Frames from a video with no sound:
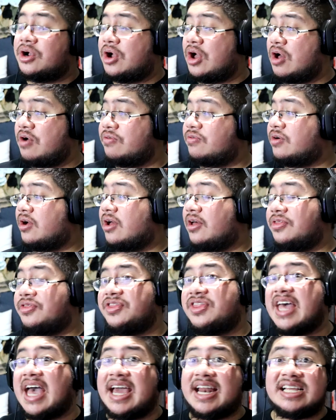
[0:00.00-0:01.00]

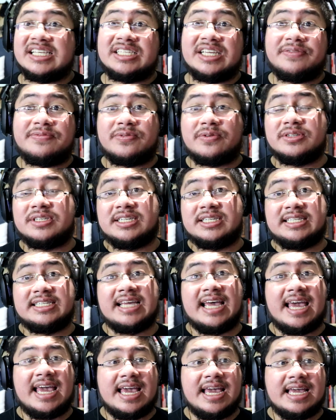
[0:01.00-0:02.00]
overall, that is it for
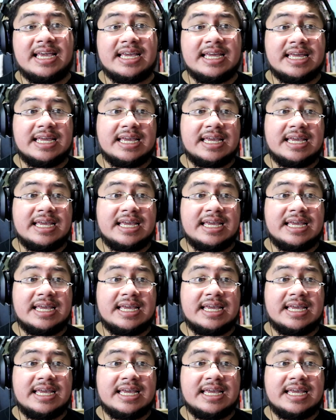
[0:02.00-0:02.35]
today.